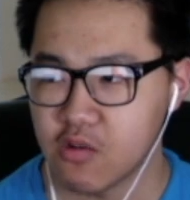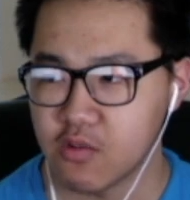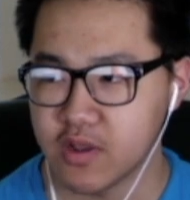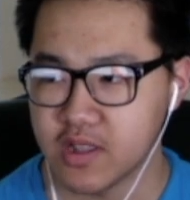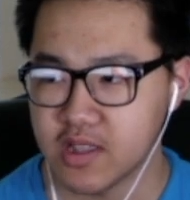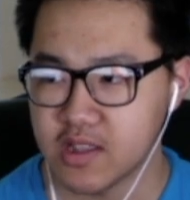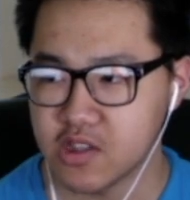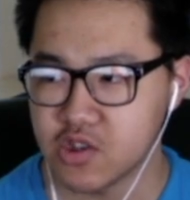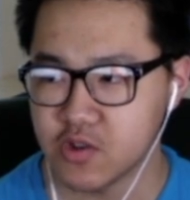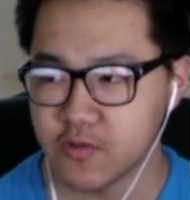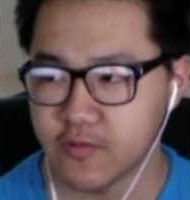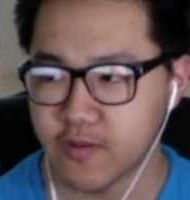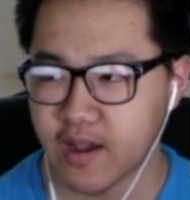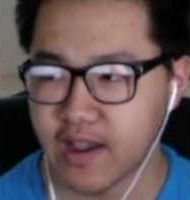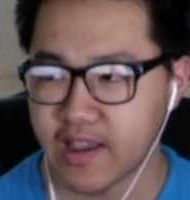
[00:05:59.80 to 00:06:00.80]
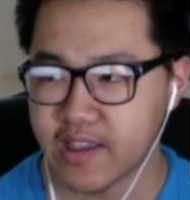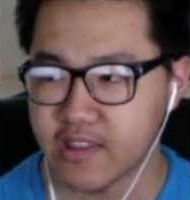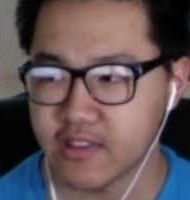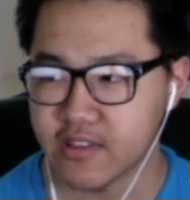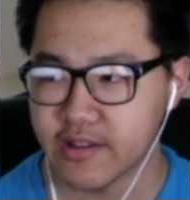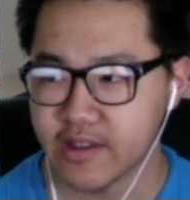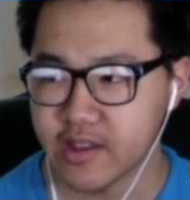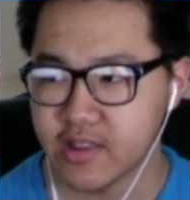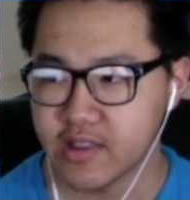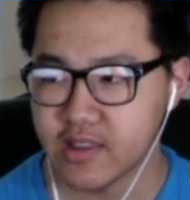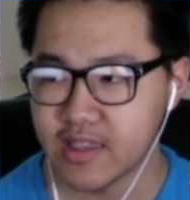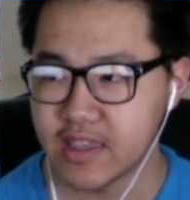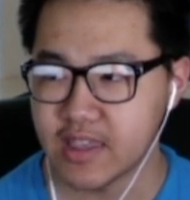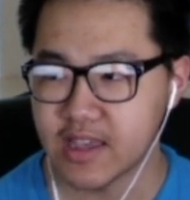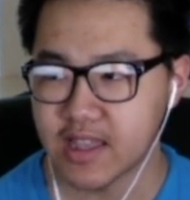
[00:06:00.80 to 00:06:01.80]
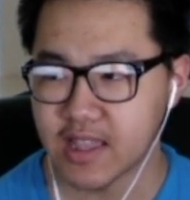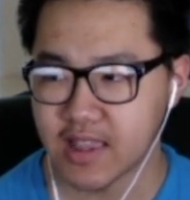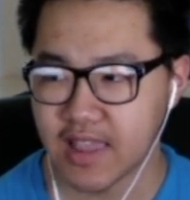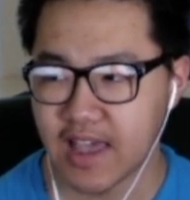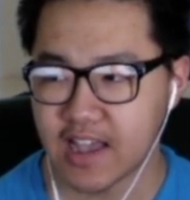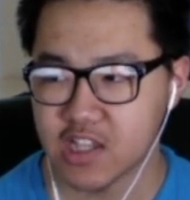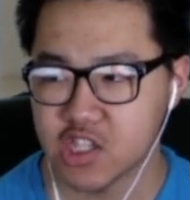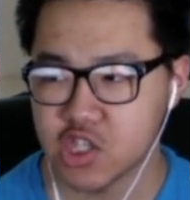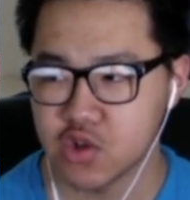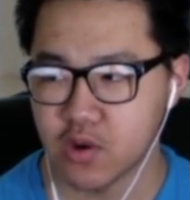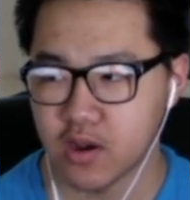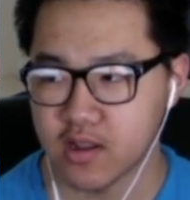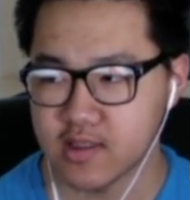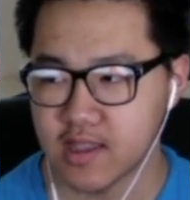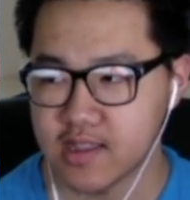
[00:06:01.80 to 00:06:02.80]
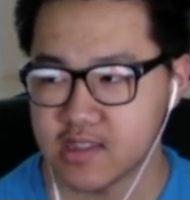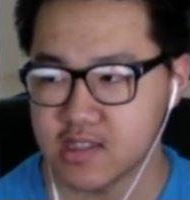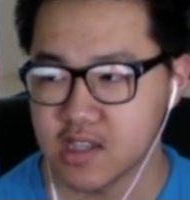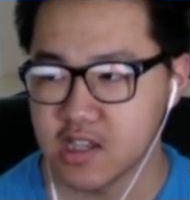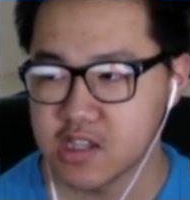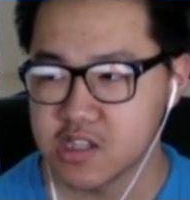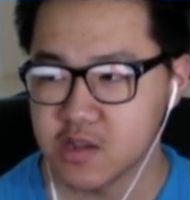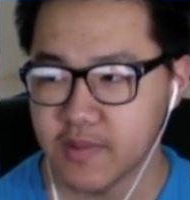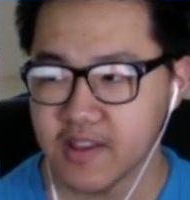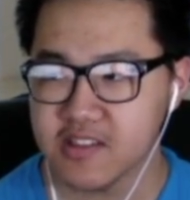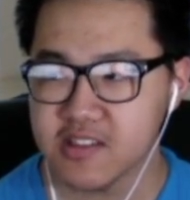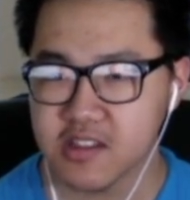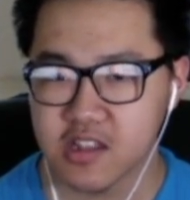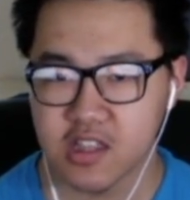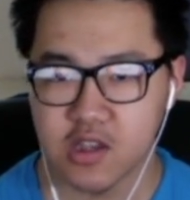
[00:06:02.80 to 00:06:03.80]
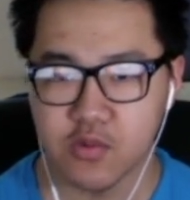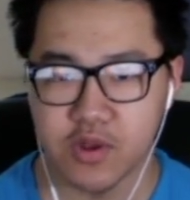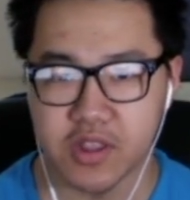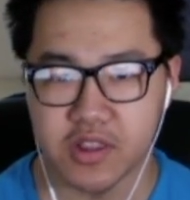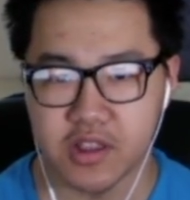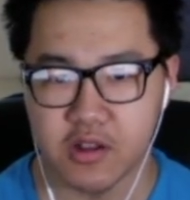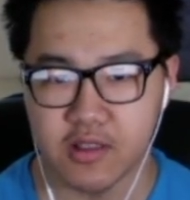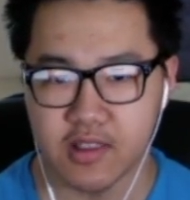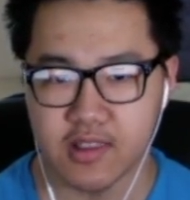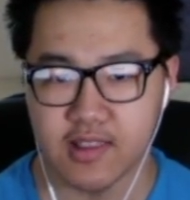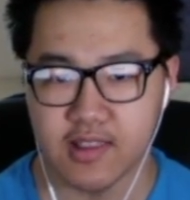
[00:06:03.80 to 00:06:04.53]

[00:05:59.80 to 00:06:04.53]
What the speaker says: we need to find the last 2 octets. So basically we know that the